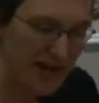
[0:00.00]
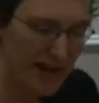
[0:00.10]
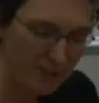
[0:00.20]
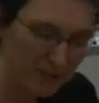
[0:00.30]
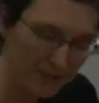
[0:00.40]

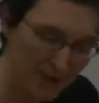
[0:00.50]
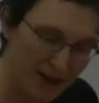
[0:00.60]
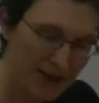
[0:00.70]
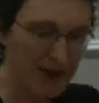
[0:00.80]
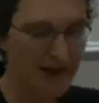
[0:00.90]

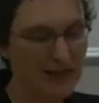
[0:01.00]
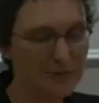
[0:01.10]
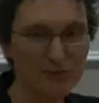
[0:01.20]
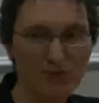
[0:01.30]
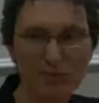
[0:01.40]
I
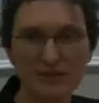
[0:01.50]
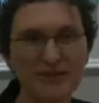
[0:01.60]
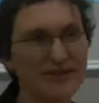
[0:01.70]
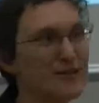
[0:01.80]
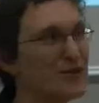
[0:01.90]
suppose Robert
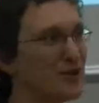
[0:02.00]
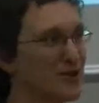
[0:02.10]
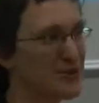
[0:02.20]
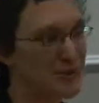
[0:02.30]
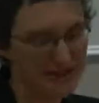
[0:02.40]
has
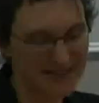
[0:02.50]
discussed quite